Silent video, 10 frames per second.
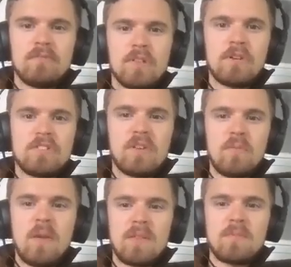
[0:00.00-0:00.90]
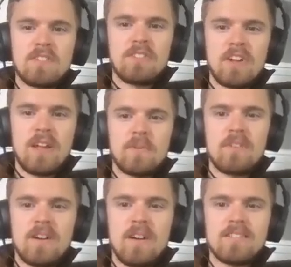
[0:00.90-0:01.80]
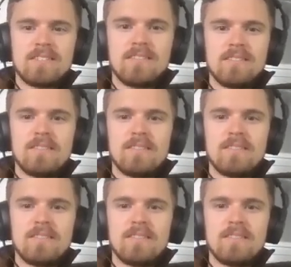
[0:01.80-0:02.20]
For those that maybe the message not come across,